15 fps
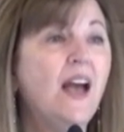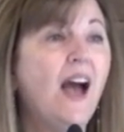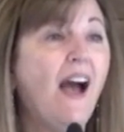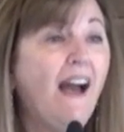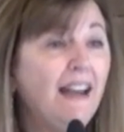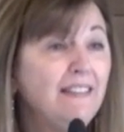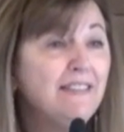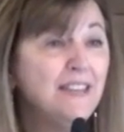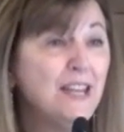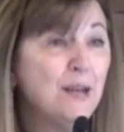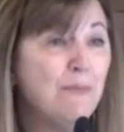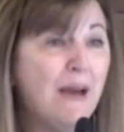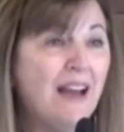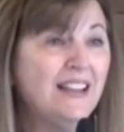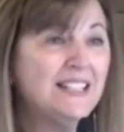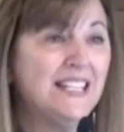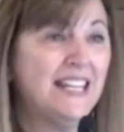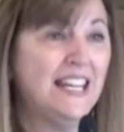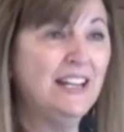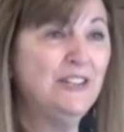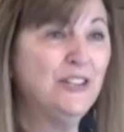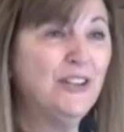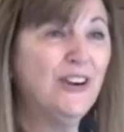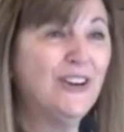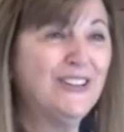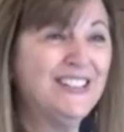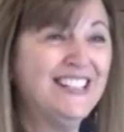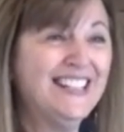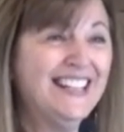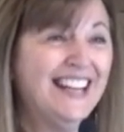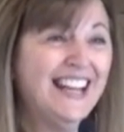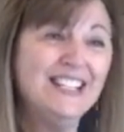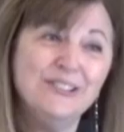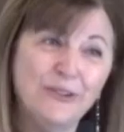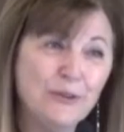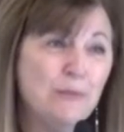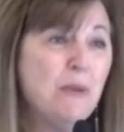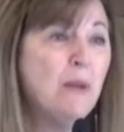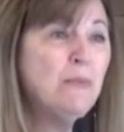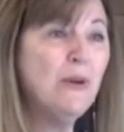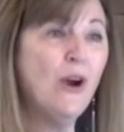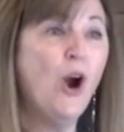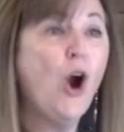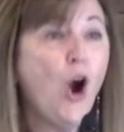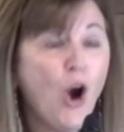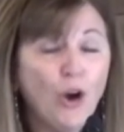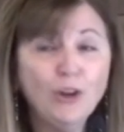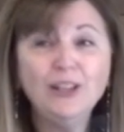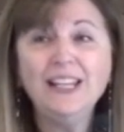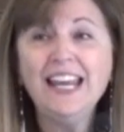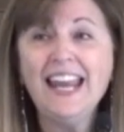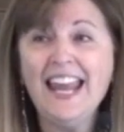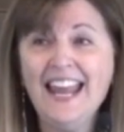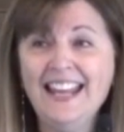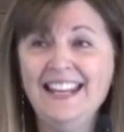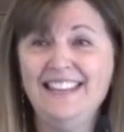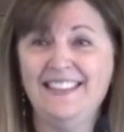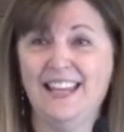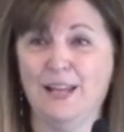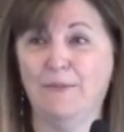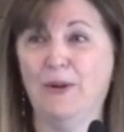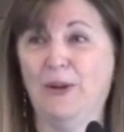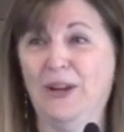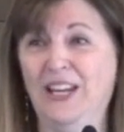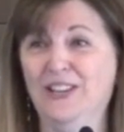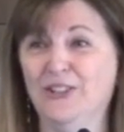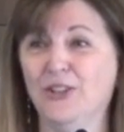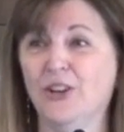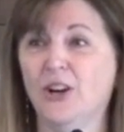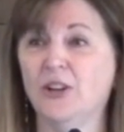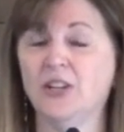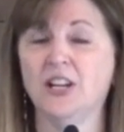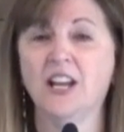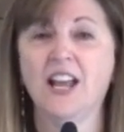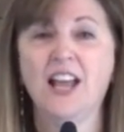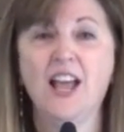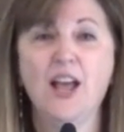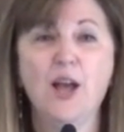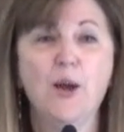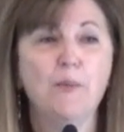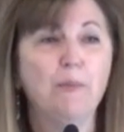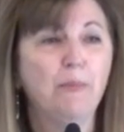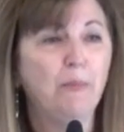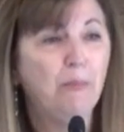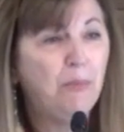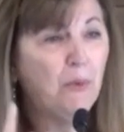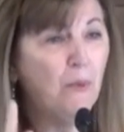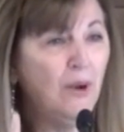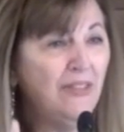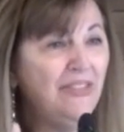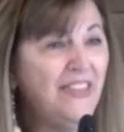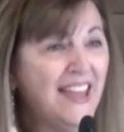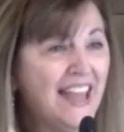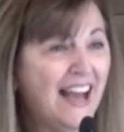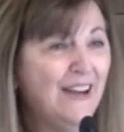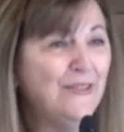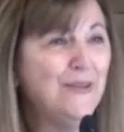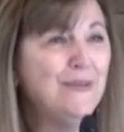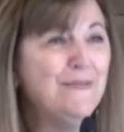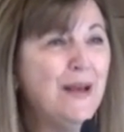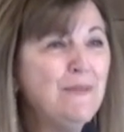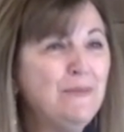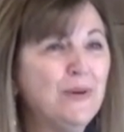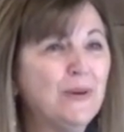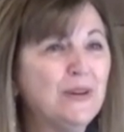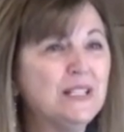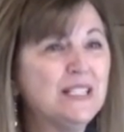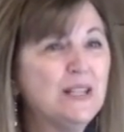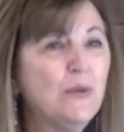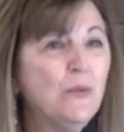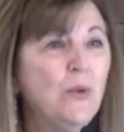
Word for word: I think back to kindergarten. I don't remember hardly anything about kindergarten. But one thing I remember is that